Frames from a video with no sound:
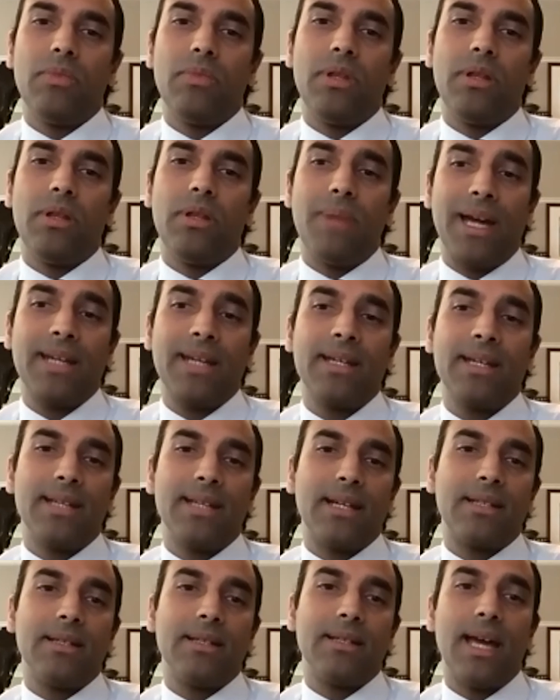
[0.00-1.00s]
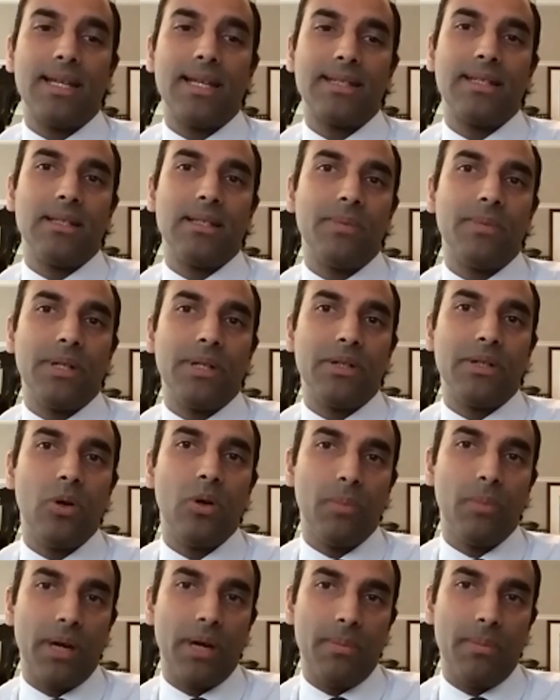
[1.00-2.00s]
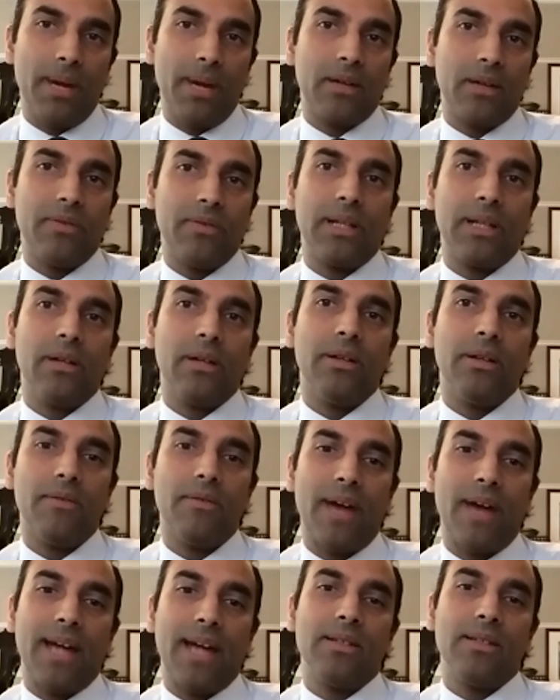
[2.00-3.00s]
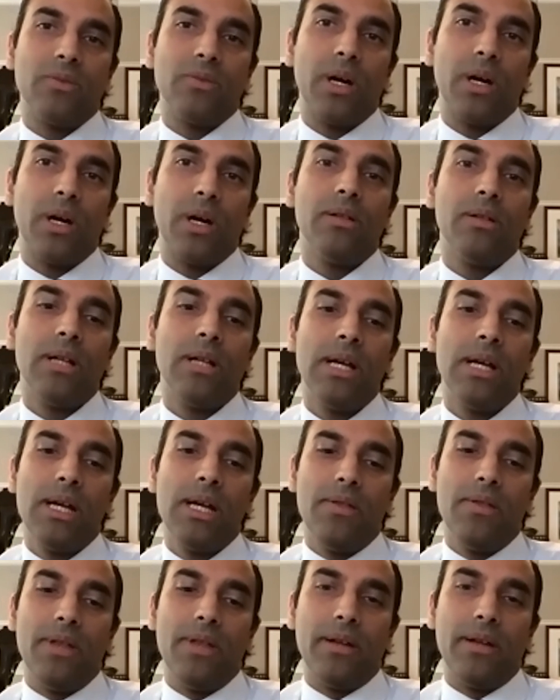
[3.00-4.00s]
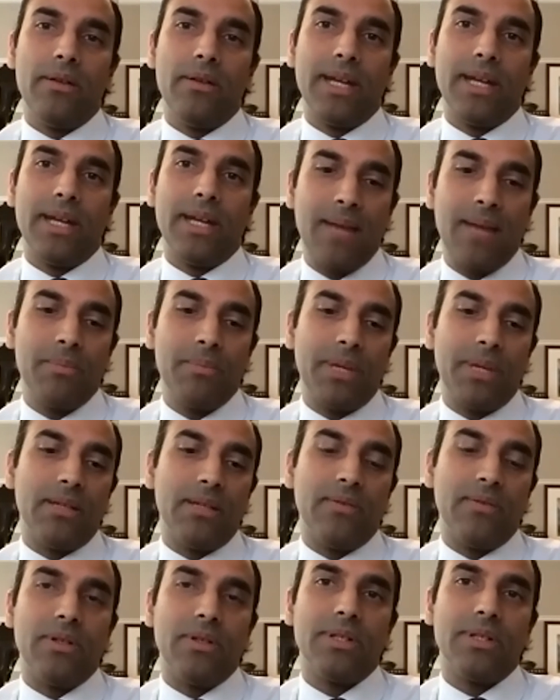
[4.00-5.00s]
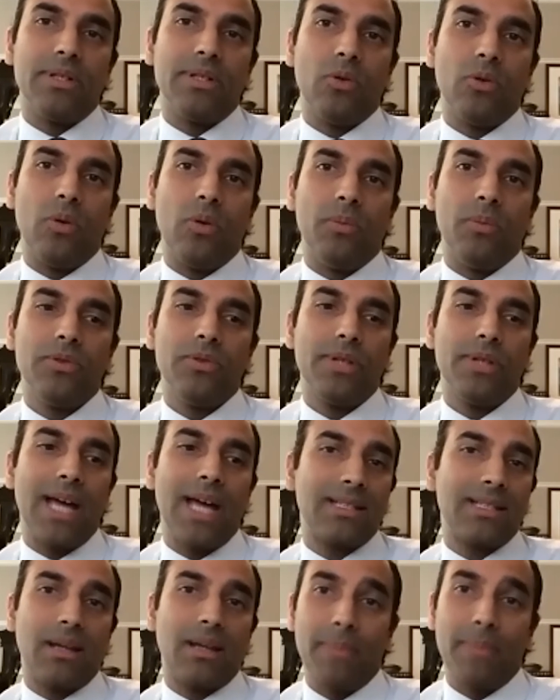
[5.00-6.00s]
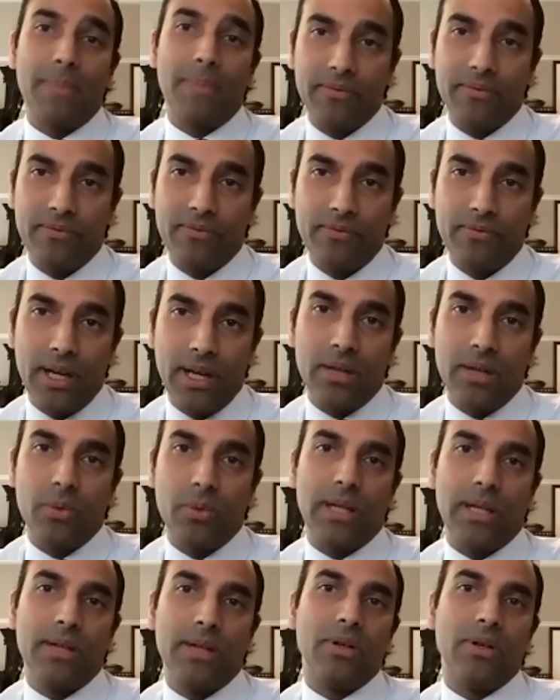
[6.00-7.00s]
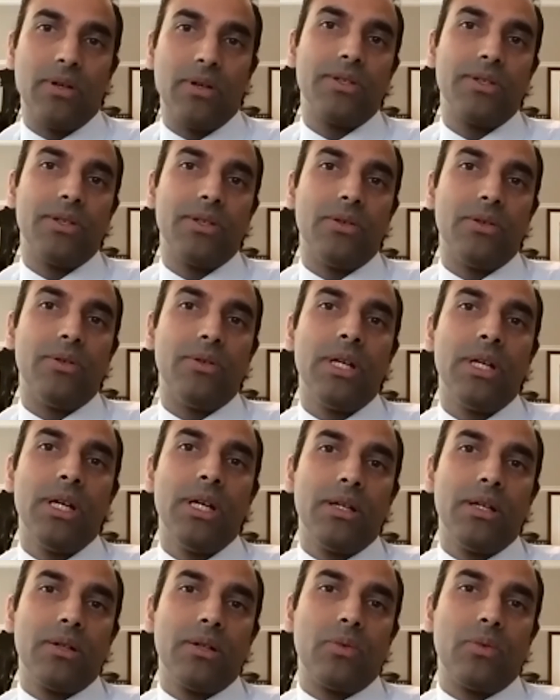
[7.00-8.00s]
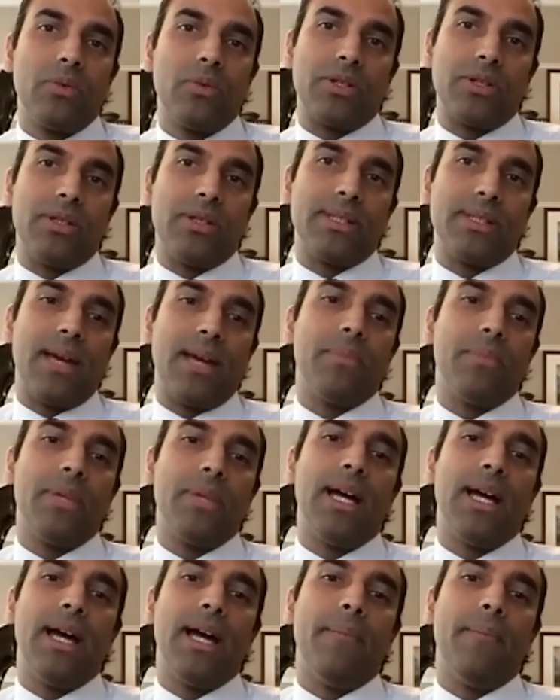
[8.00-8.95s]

the banking sector has since been told by the Bank of England, in fact, as well, that they can pay dividends as normal. So that's come back fairly quickly to answer your question, Sam.